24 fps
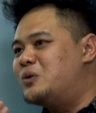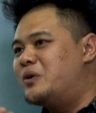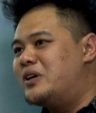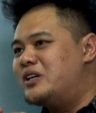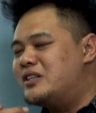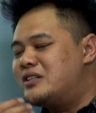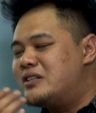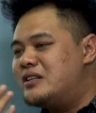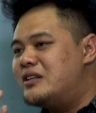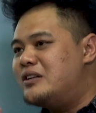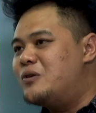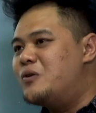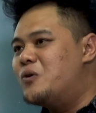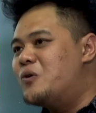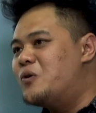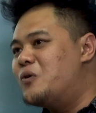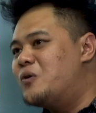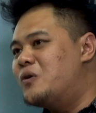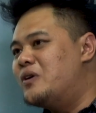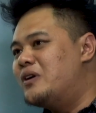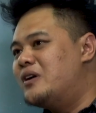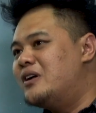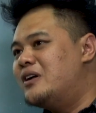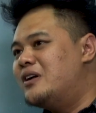to actually
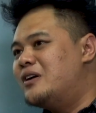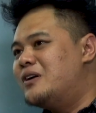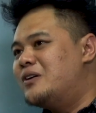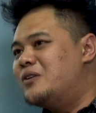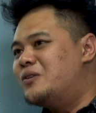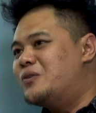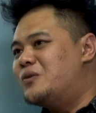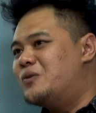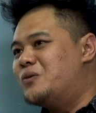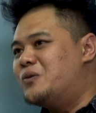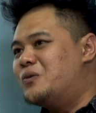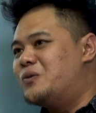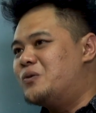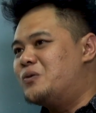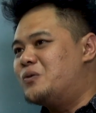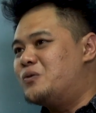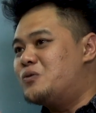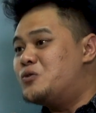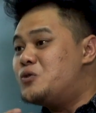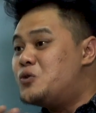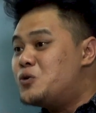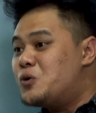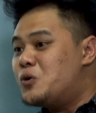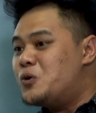go to
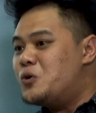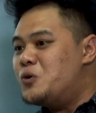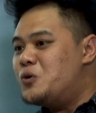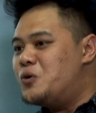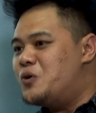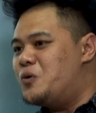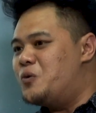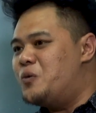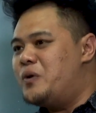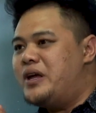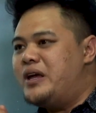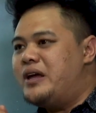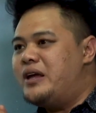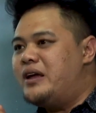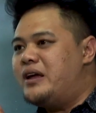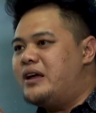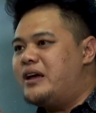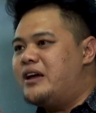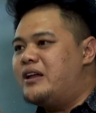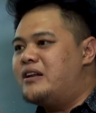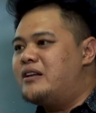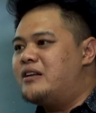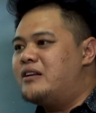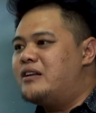show you the way
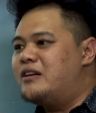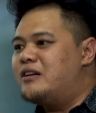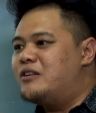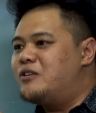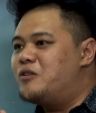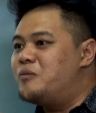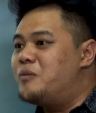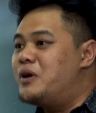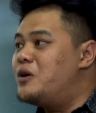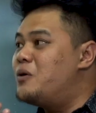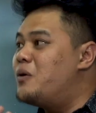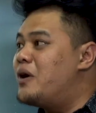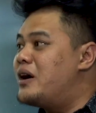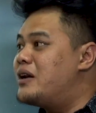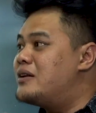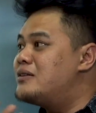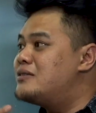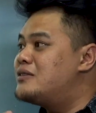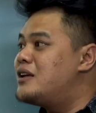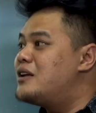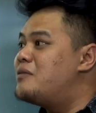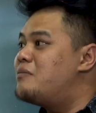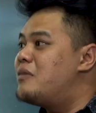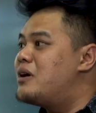and to make you
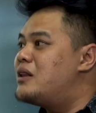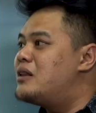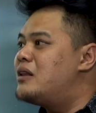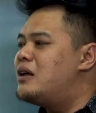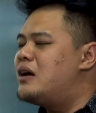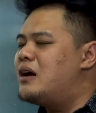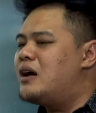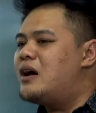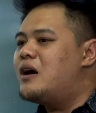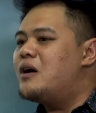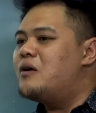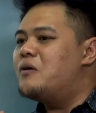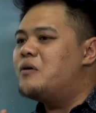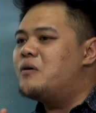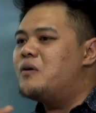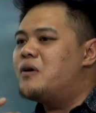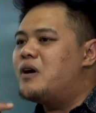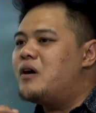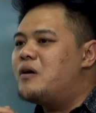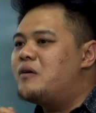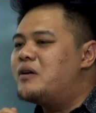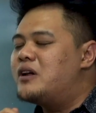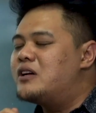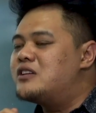understand better
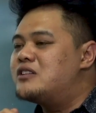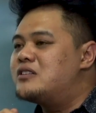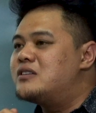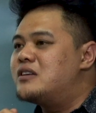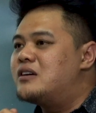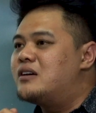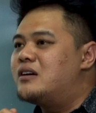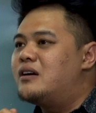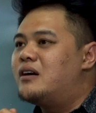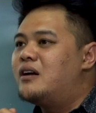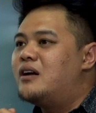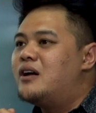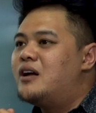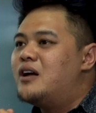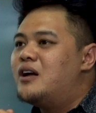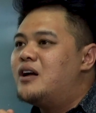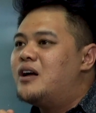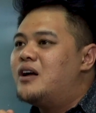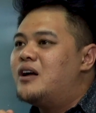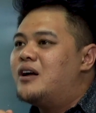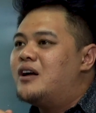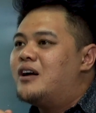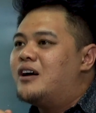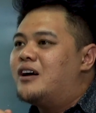how does
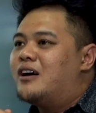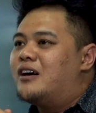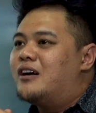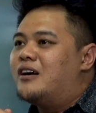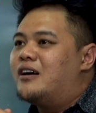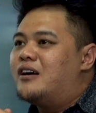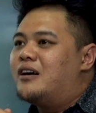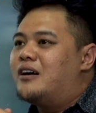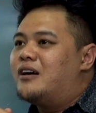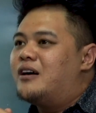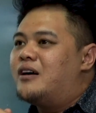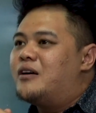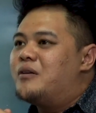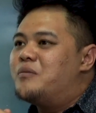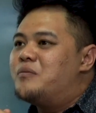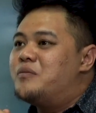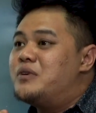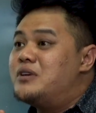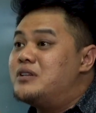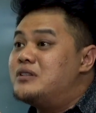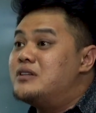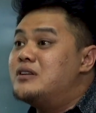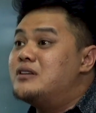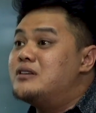
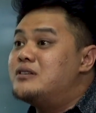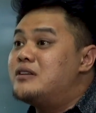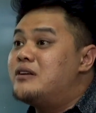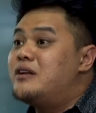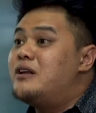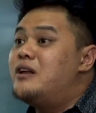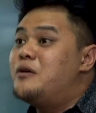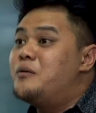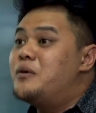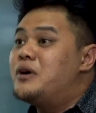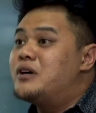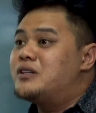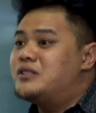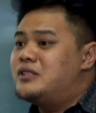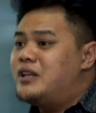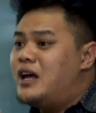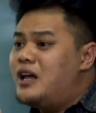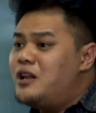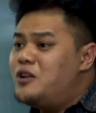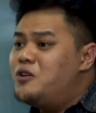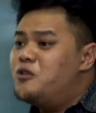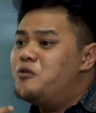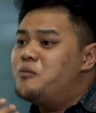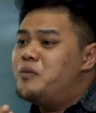business really works.
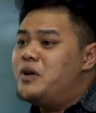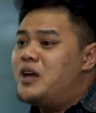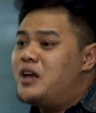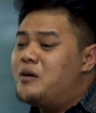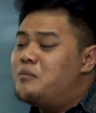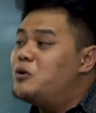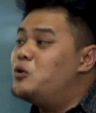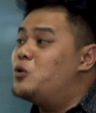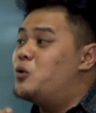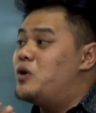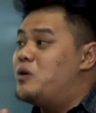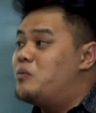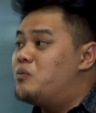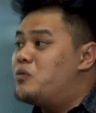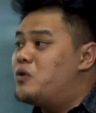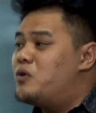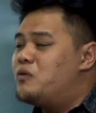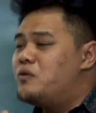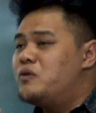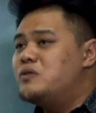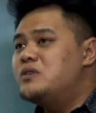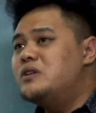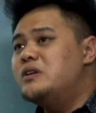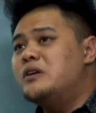Then you'll be able to
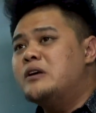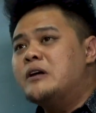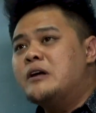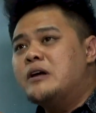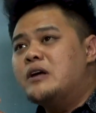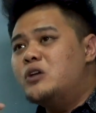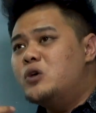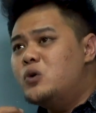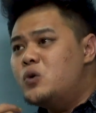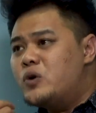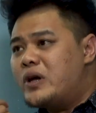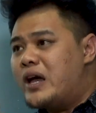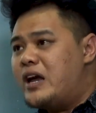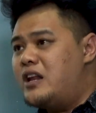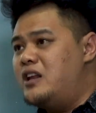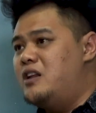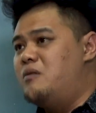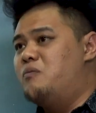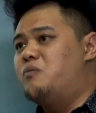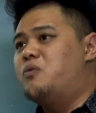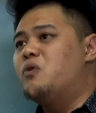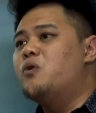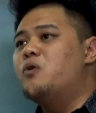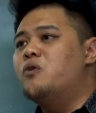improve. You see, you can
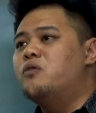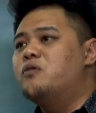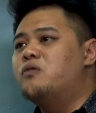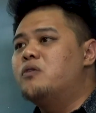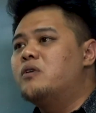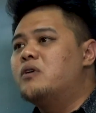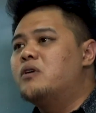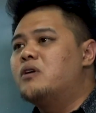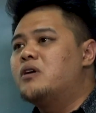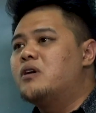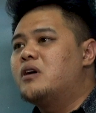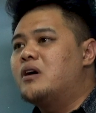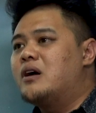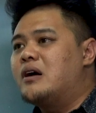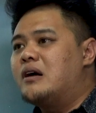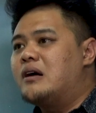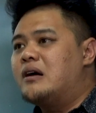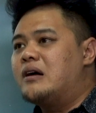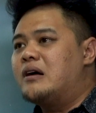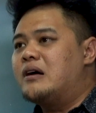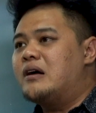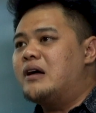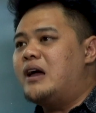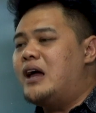improve.
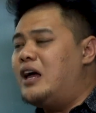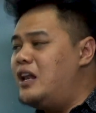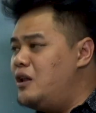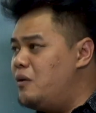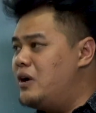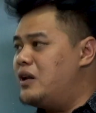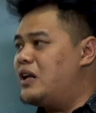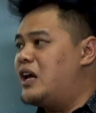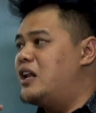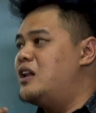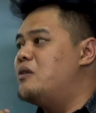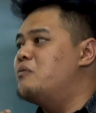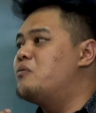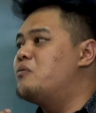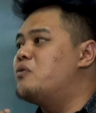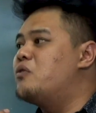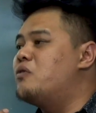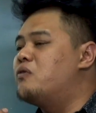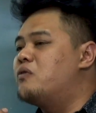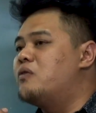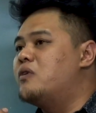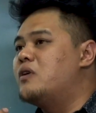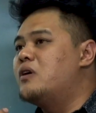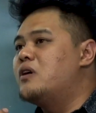Anyone can
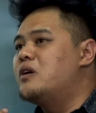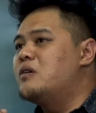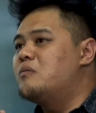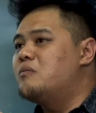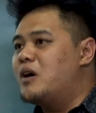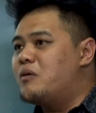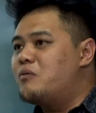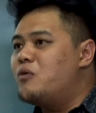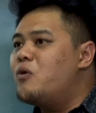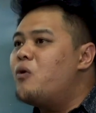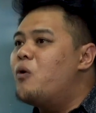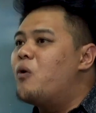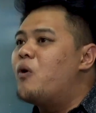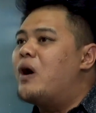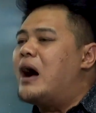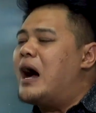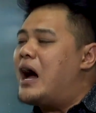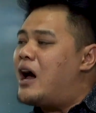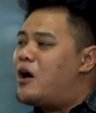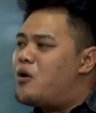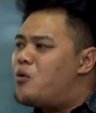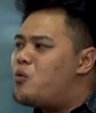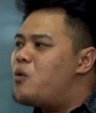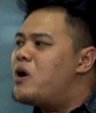improve. But bro,
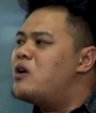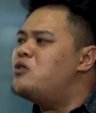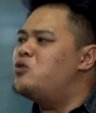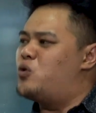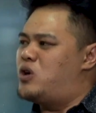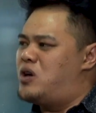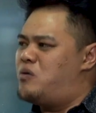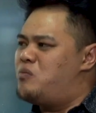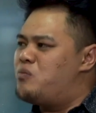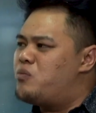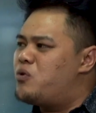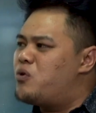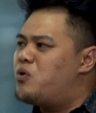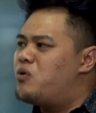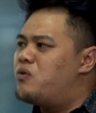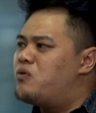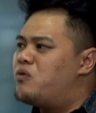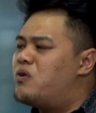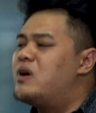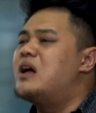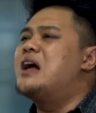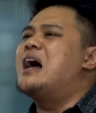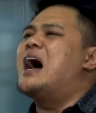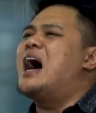I want to improve.
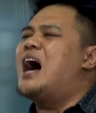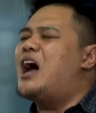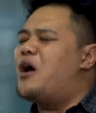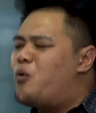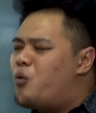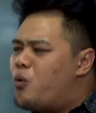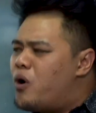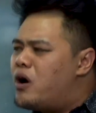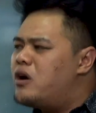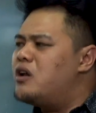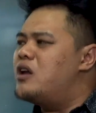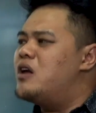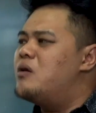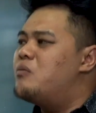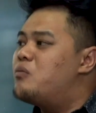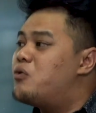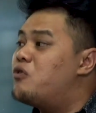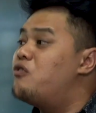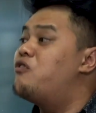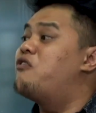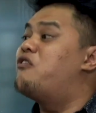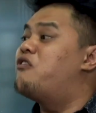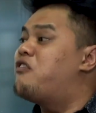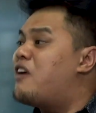I want to
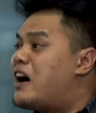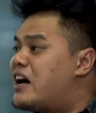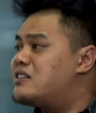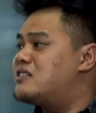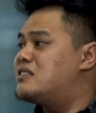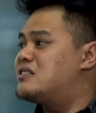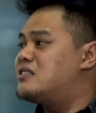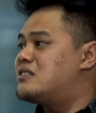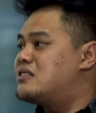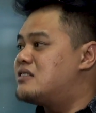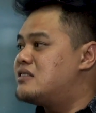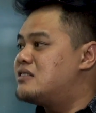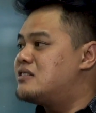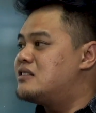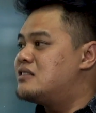improve fast.